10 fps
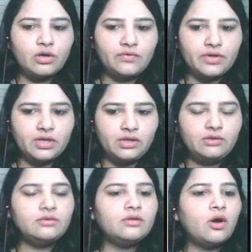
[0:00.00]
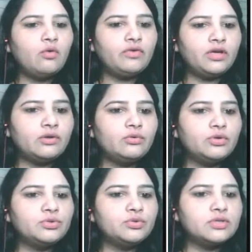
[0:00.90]
already. Now we are
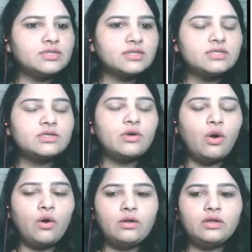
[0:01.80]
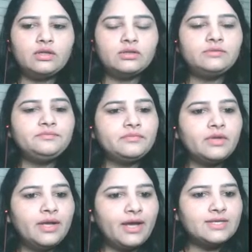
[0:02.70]
going to discuss all the
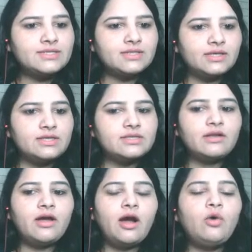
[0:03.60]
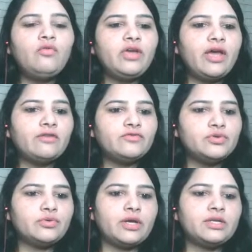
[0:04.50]
essays that how we have
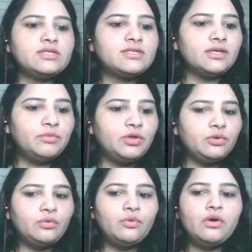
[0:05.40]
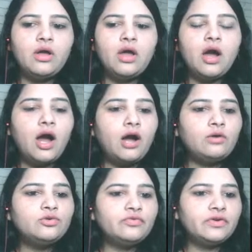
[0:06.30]
to write. Just let me know
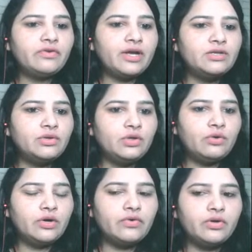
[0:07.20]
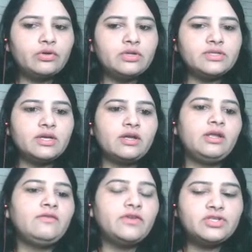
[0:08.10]
how do we write, do you agree or
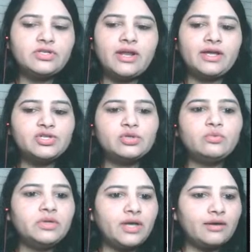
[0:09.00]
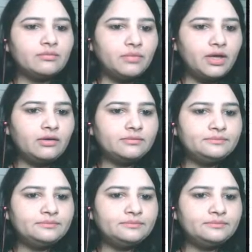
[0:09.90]
disagree, which direction we can pick,